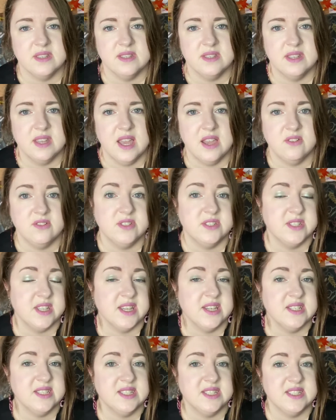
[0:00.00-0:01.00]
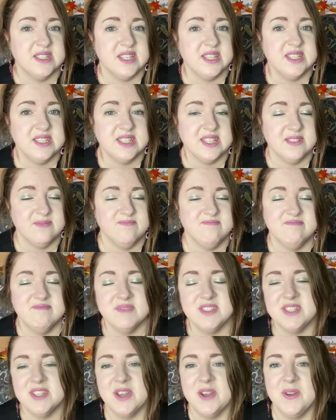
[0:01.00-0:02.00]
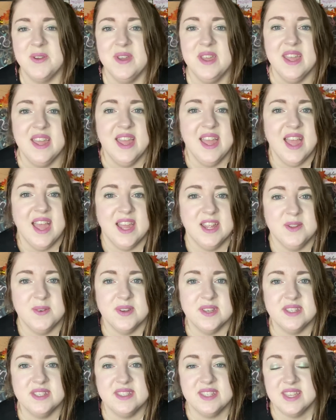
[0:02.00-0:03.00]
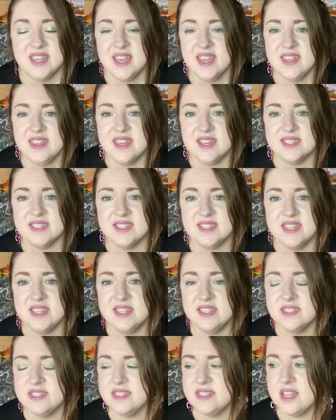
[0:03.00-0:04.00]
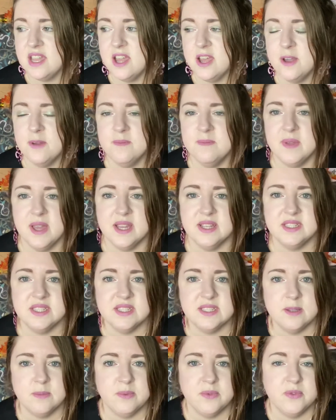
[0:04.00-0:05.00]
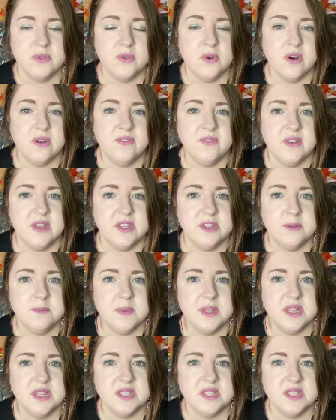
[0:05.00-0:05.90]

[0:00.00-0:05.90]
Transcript: Aristeus is eating. So anyway, so yeah, that's it. As I said before, I feed them in the